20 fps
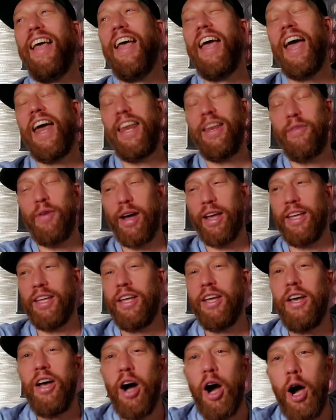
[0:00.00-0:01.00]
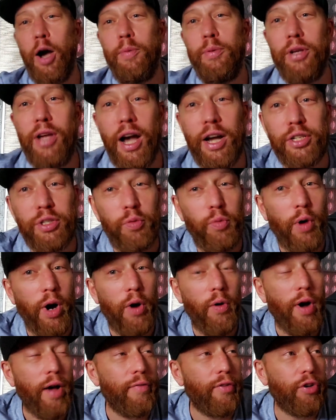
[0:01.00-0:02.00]
Anyway, I hope you guys are
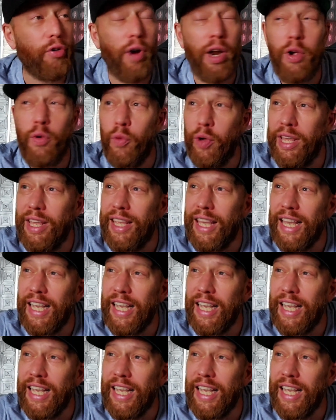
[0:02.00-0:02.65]
well. Have a great week.